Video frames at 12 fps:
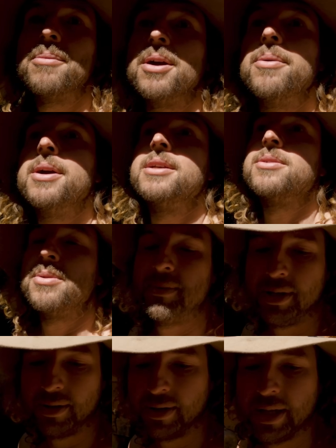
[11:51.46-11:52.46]
up where we're
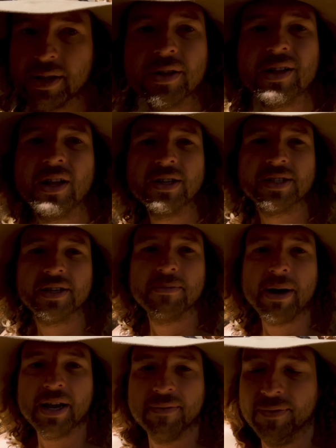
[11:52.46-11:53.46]
swimming, closer to the
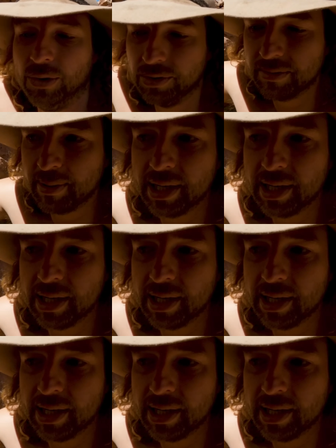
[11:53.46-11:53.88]
main falls,